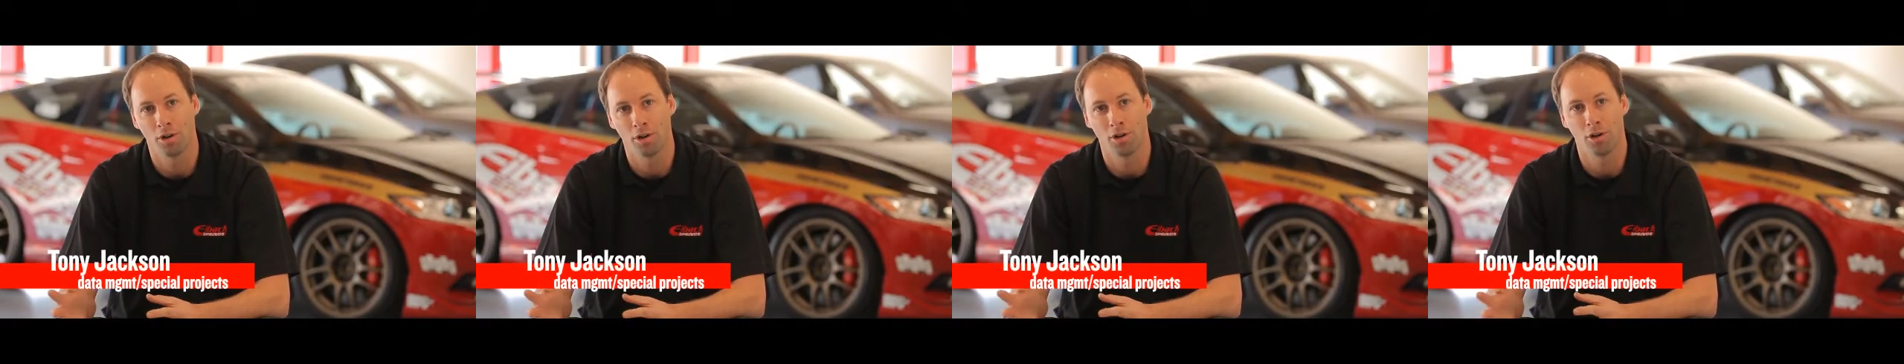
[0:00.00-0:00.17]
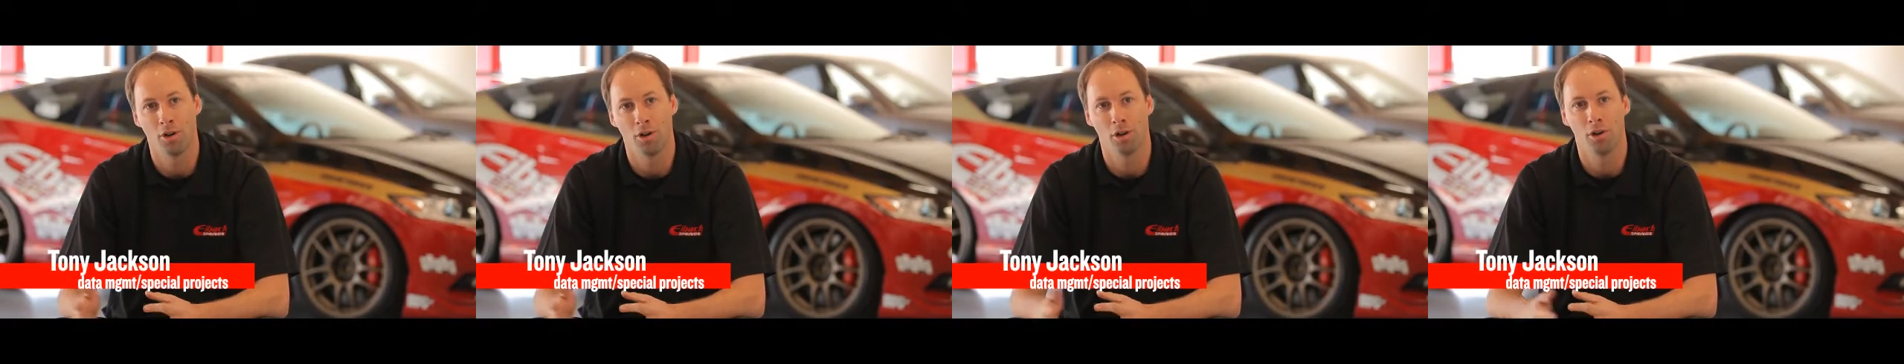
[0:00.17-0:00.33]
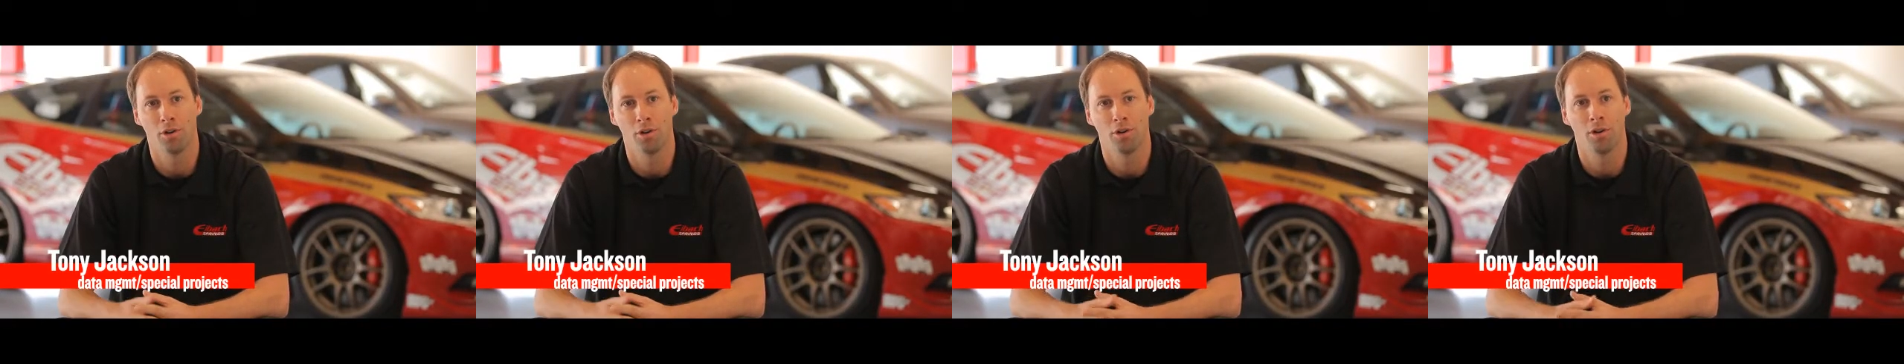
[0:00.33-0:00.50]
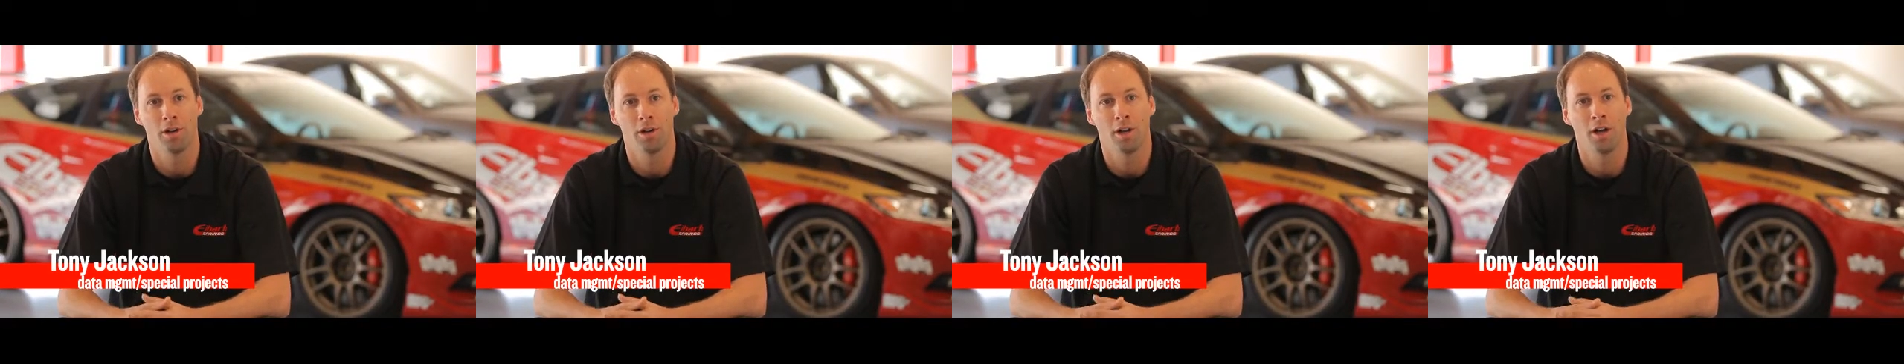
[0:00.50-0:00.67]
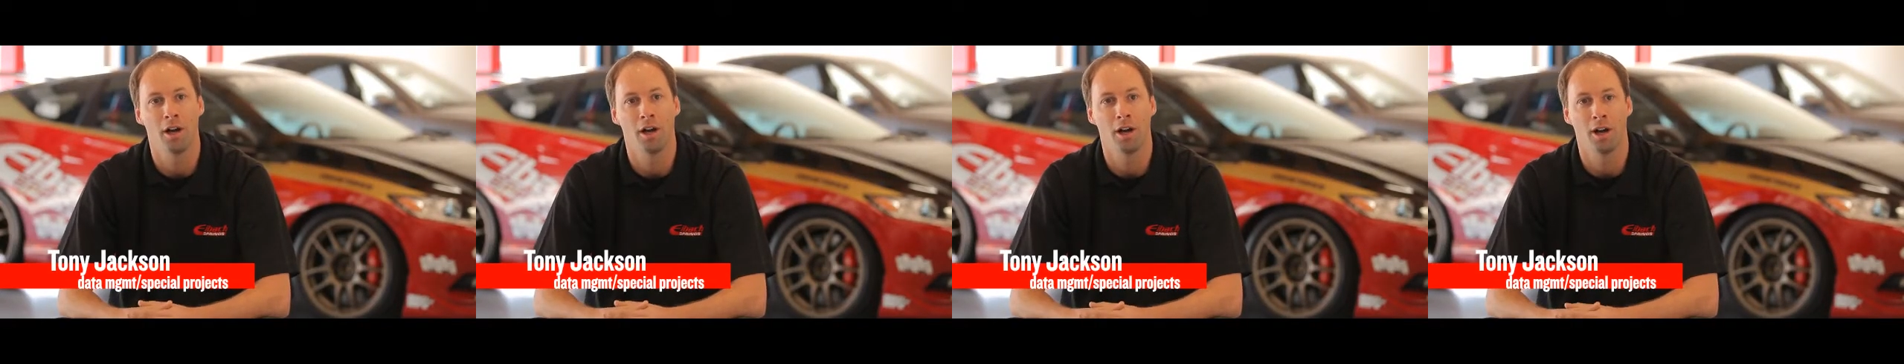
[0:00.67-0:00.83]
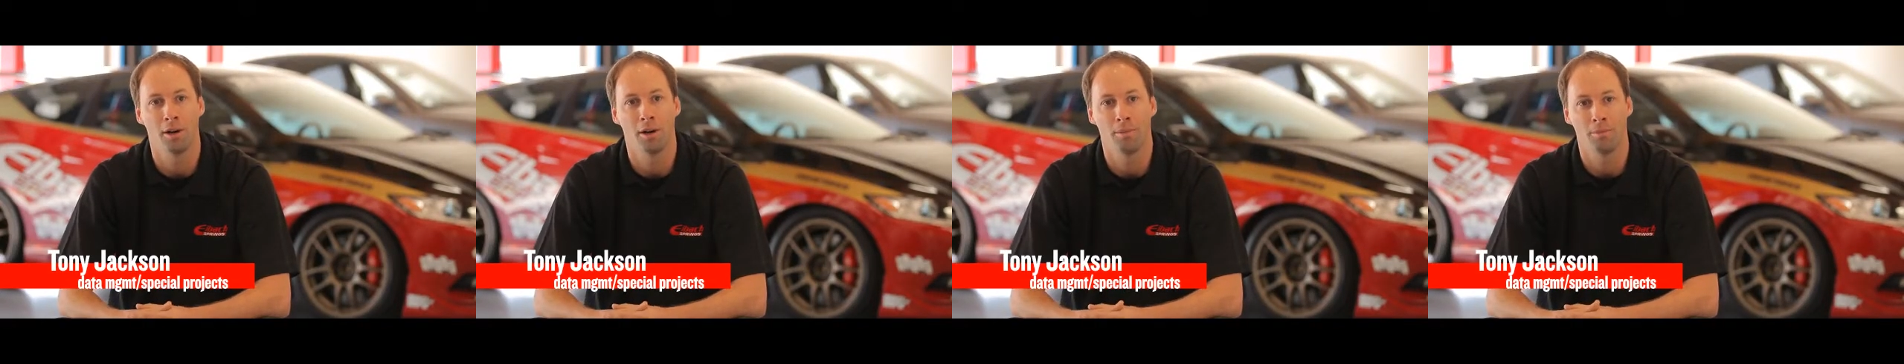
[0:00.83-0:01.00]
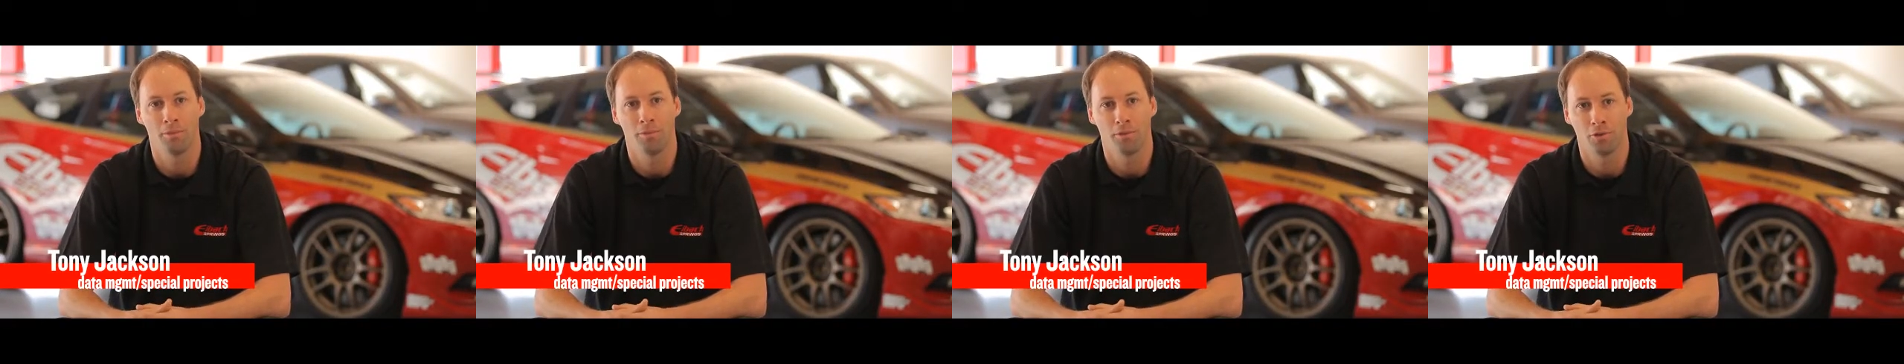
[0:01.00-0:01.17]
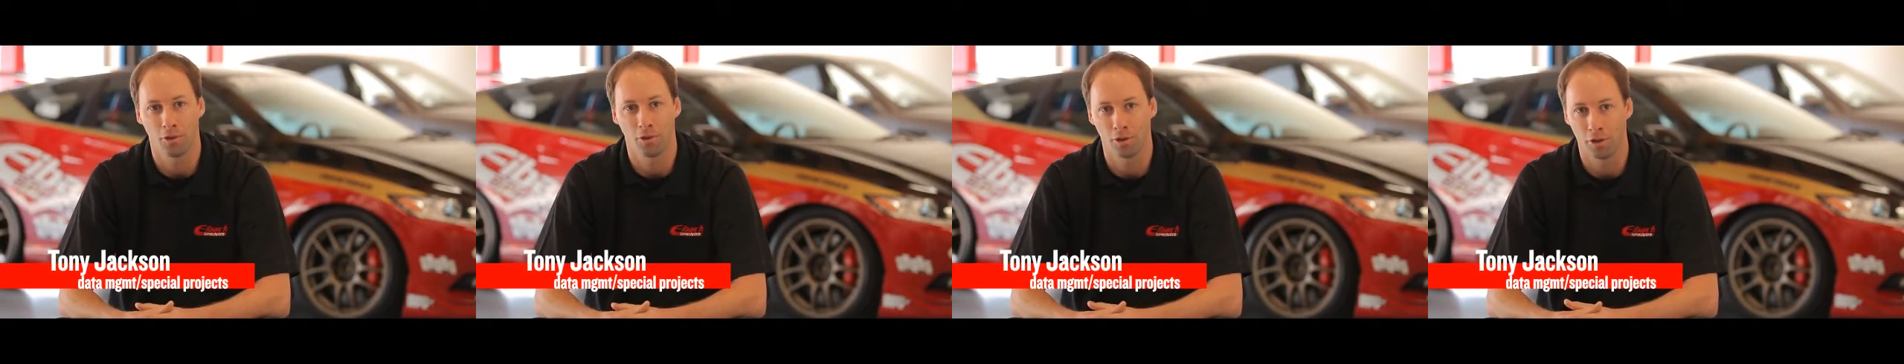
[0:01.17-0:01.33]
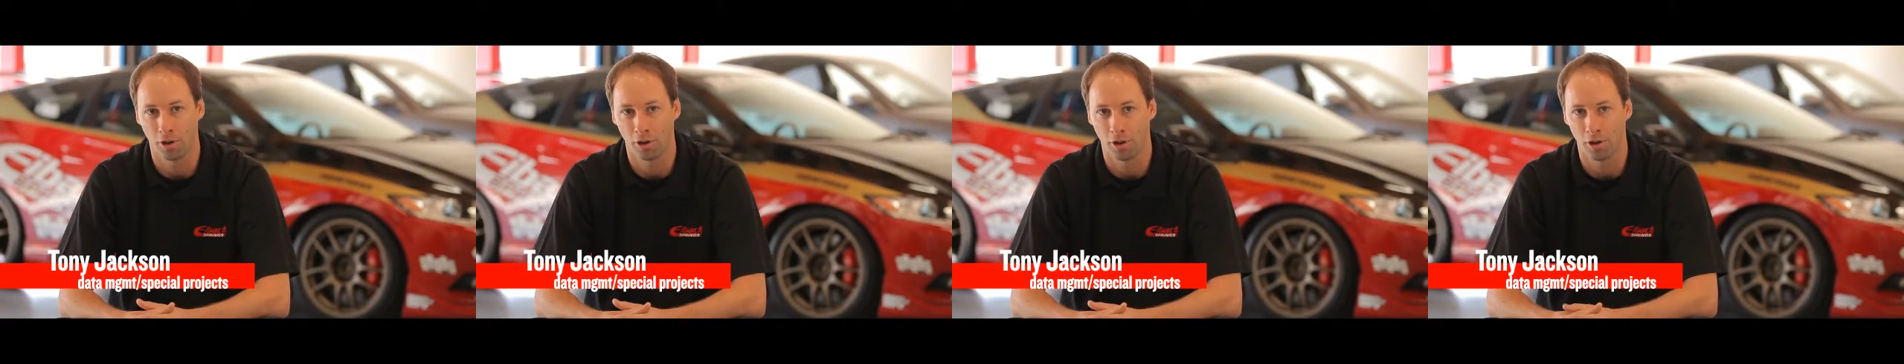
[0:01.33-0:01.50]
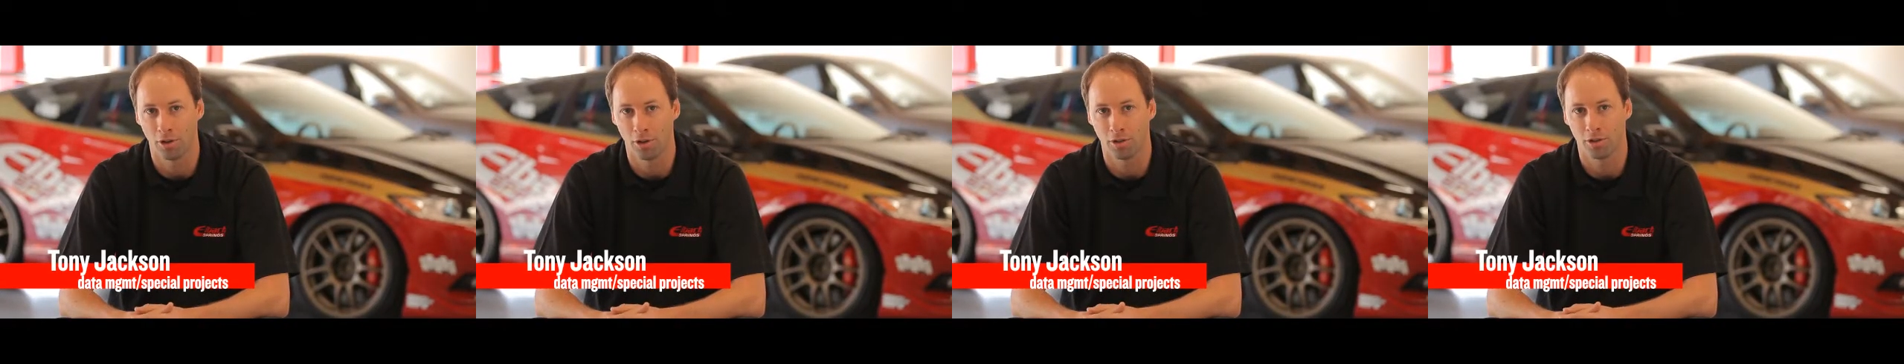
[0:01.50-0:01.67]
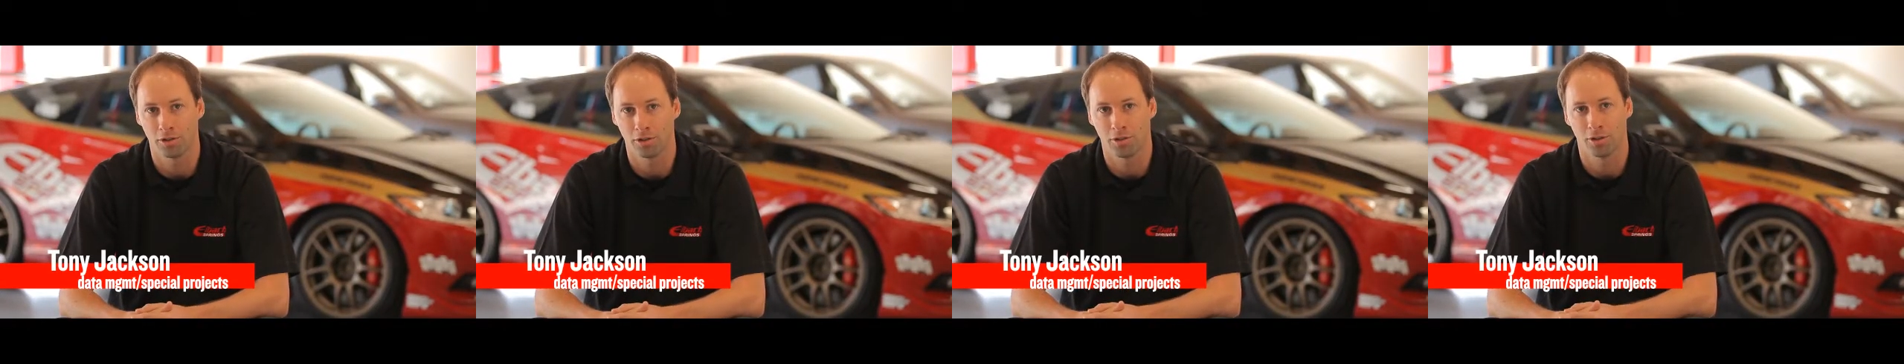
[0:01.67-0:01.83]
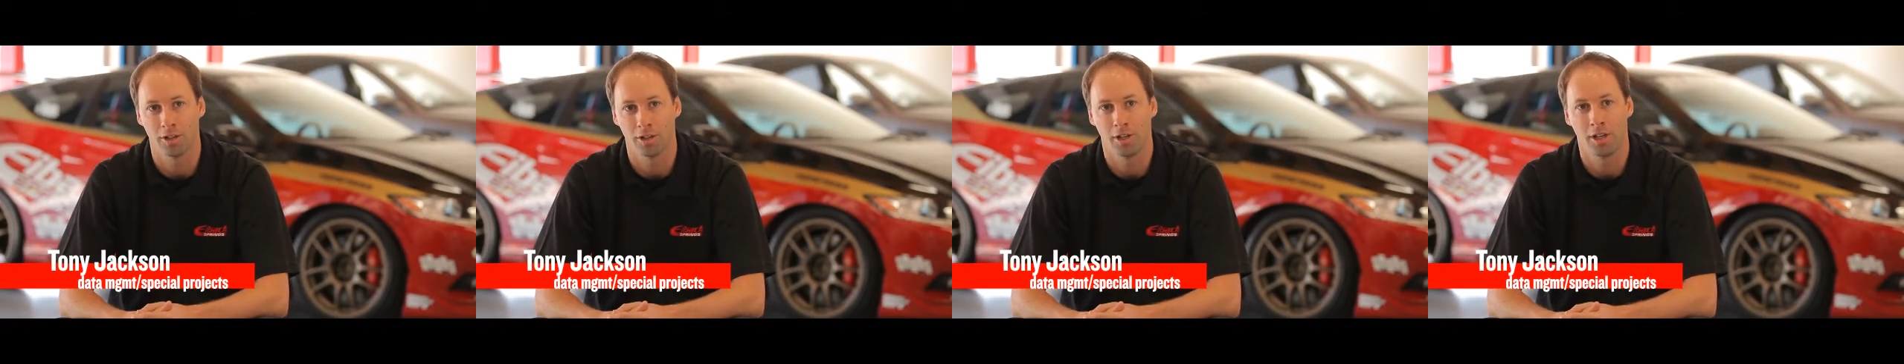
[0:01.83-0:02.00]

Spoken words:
known for those.